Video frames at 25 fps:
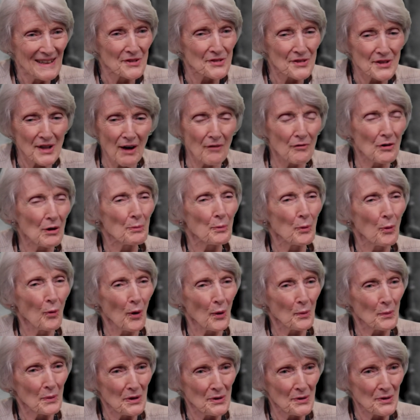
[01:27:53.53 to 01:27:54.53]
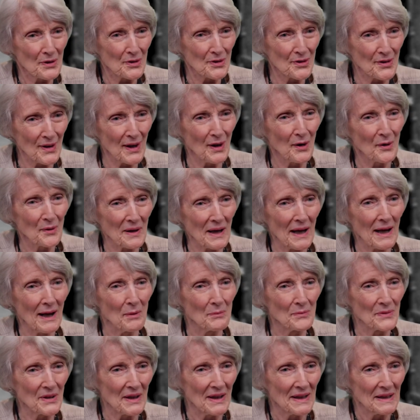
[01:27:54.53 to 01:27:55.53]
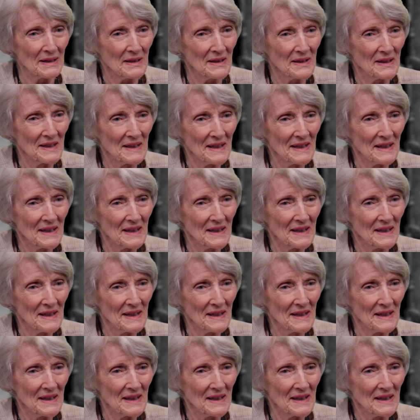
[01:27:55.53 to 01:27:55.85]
there's never a point where you can say, okay, I'm done.